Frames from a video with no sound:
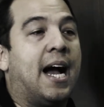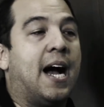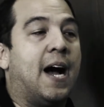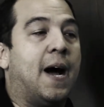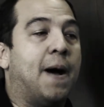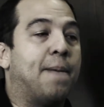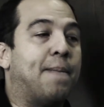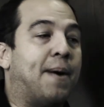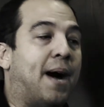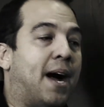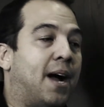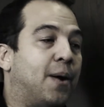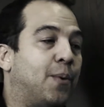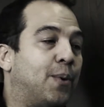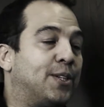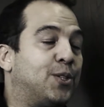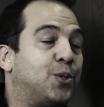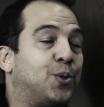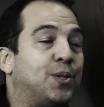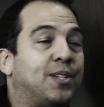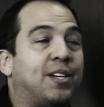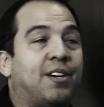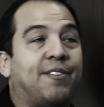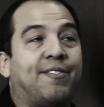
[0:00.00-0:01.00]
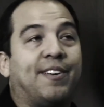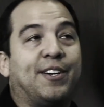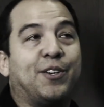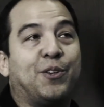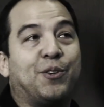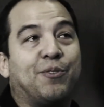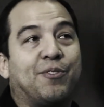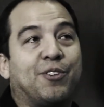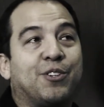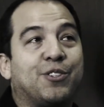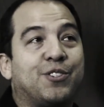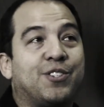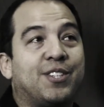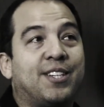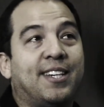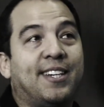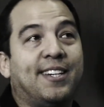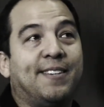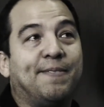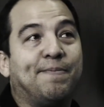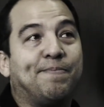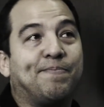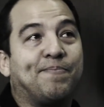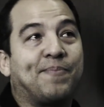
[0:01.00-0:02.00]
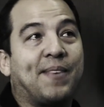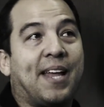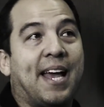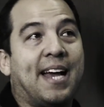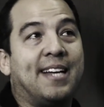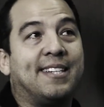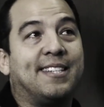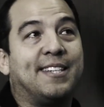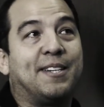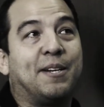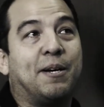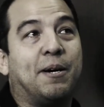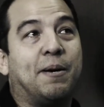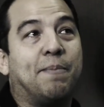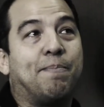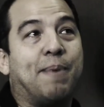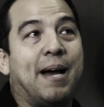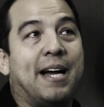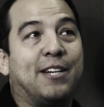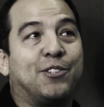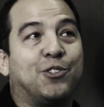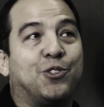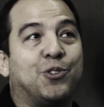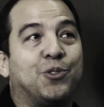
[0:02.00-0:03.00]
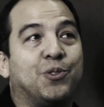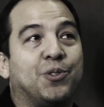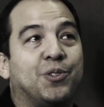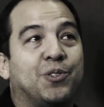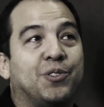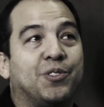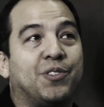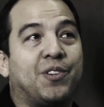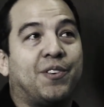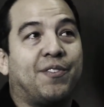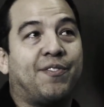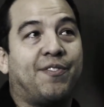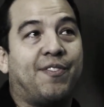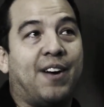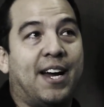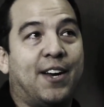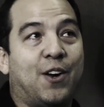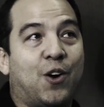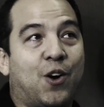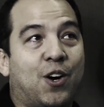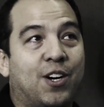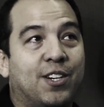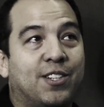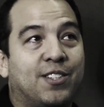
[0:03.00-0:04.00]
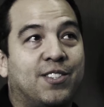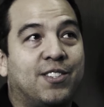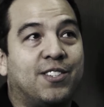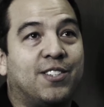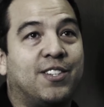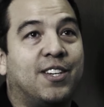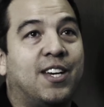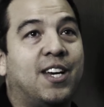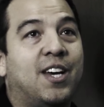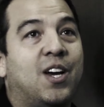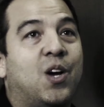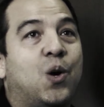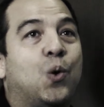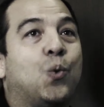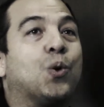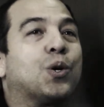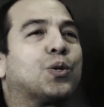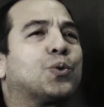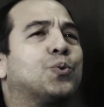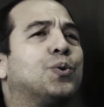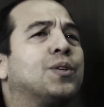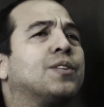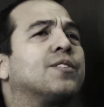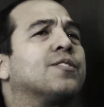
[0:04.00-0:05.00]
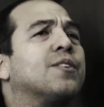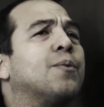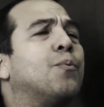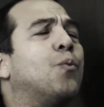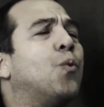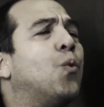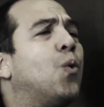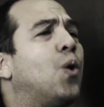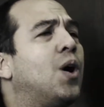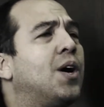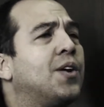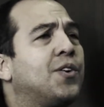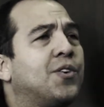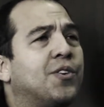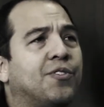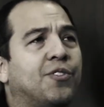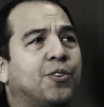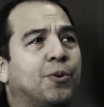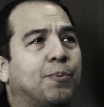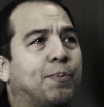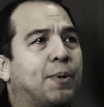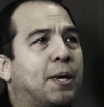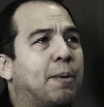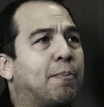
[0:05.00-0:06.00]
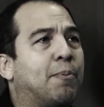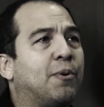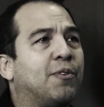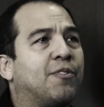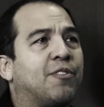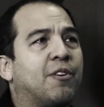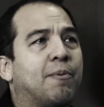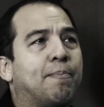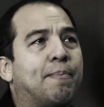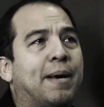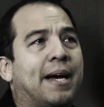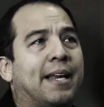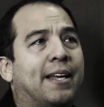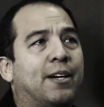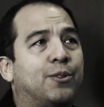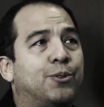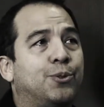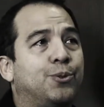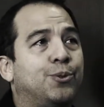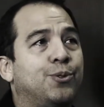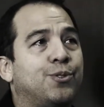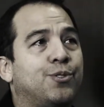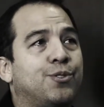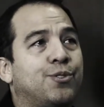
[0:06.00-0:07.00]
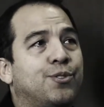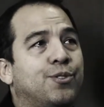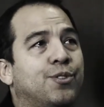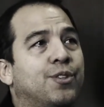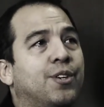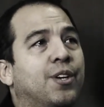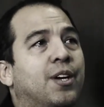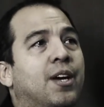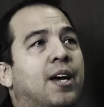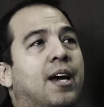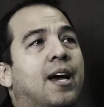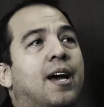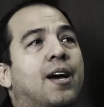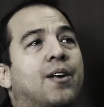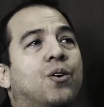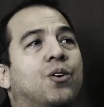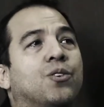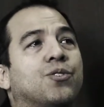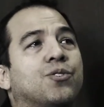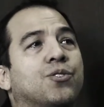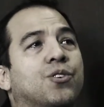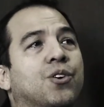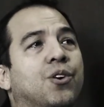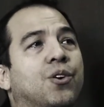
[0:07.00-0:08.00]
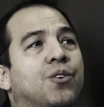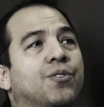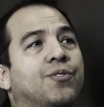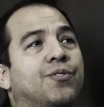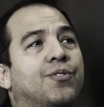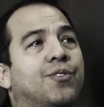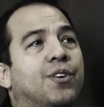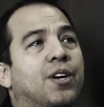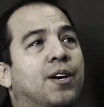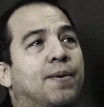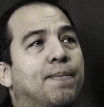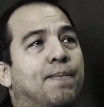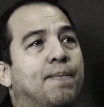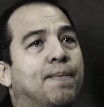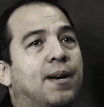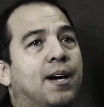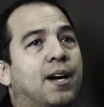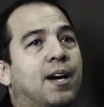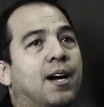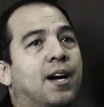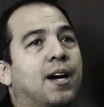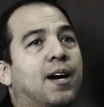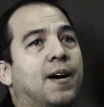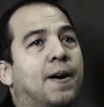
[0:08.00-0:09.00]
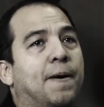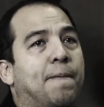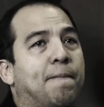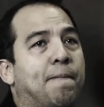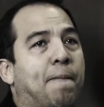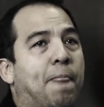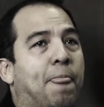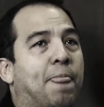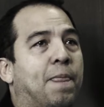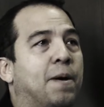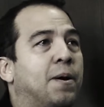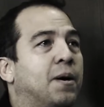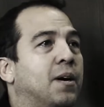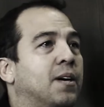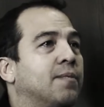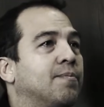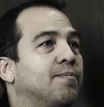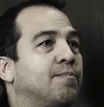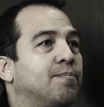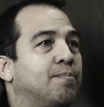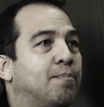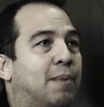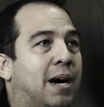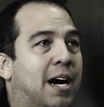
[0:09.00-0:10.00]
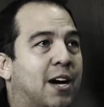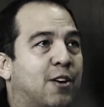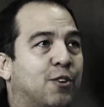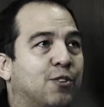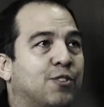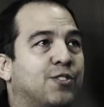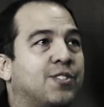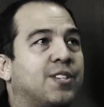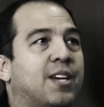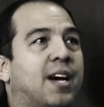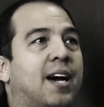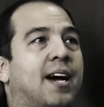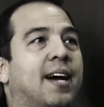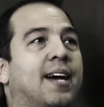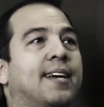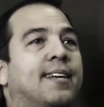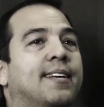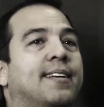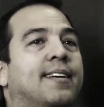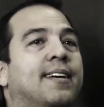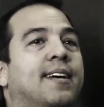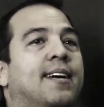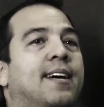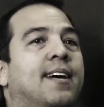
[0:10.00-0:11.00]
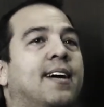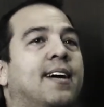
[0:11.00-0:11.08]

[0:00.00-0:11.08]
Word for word: Um, I went to Adelphi University and did a Bachelor's of Fine Arts. Worked with some wonderful people from Ballet Russe and also from um, the modern side.